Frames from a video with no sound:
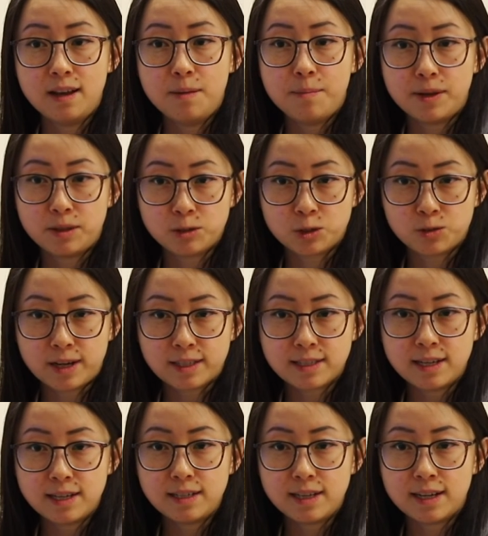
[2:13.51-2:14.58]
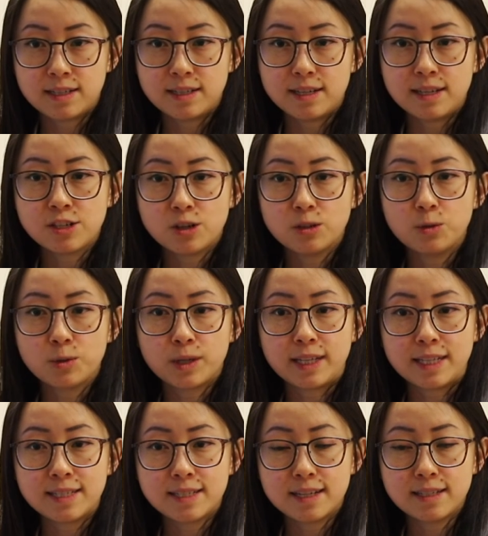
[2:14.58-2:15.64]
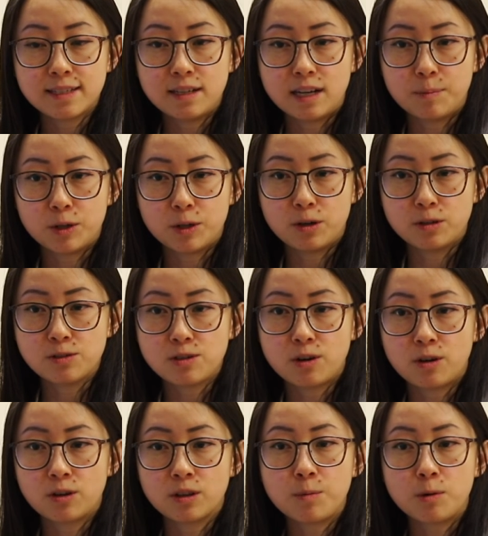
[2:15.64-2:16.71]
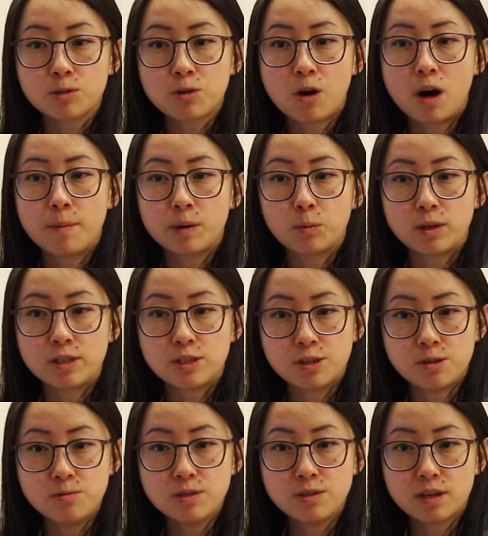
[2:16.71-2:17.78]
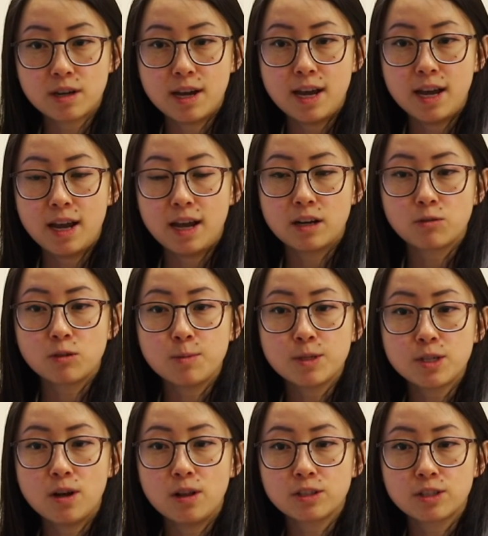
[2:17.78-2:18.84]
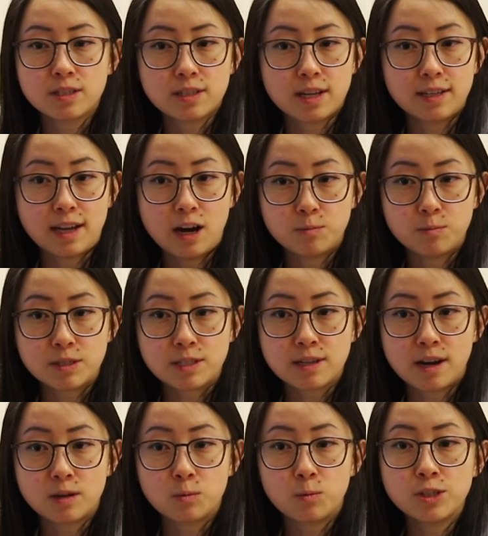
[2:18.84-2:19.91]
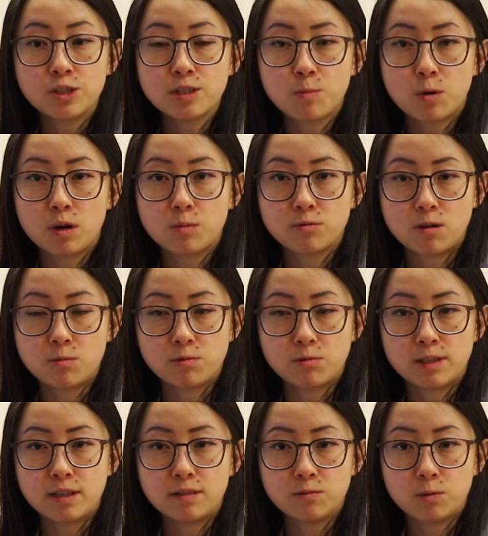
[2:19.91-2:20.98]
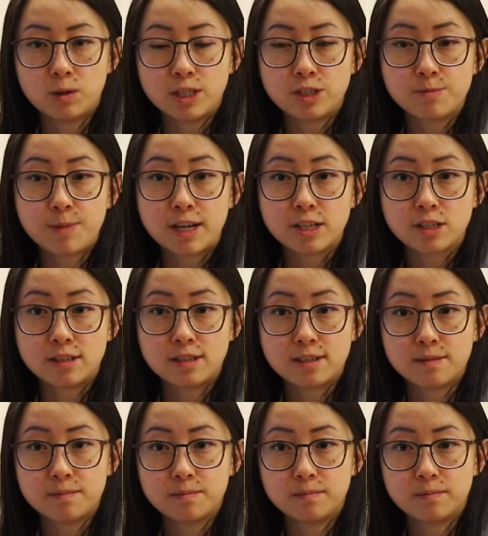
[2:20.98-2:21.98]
Methotrexate and interleukin-6 inhibitors are the most common ones used, and a rheumatologist can help decide which is more appropriate for each patient.